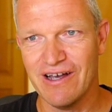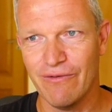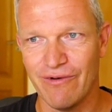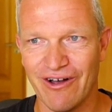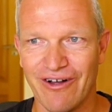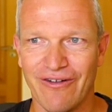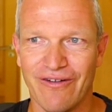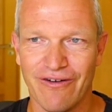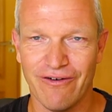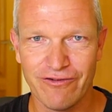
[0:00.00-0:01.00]

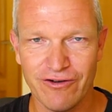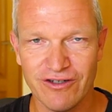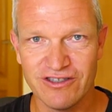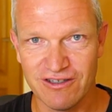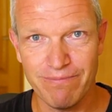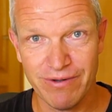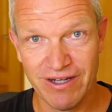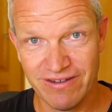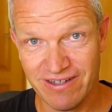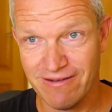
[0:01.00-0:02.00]
Well, of course, the
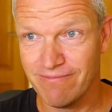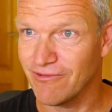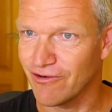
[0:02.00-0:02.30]
pay team